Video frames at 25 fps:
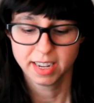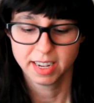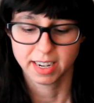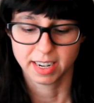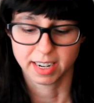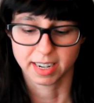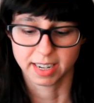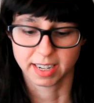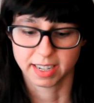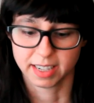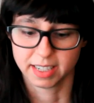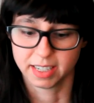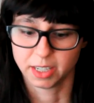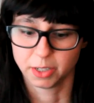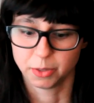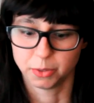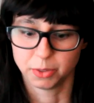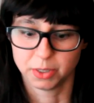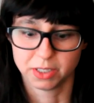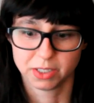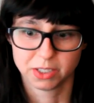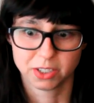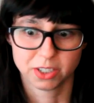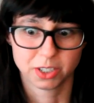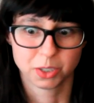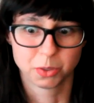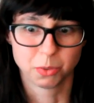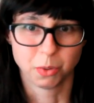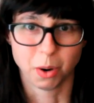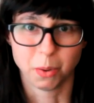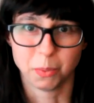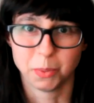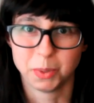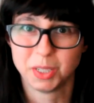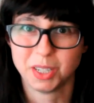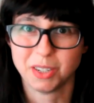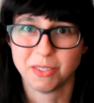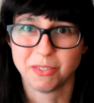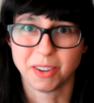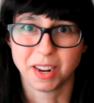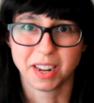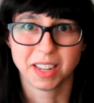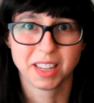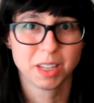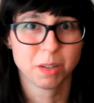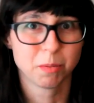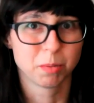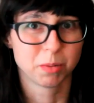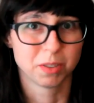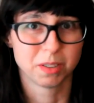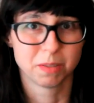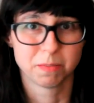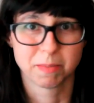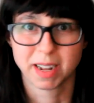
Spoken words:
and it was just what was available in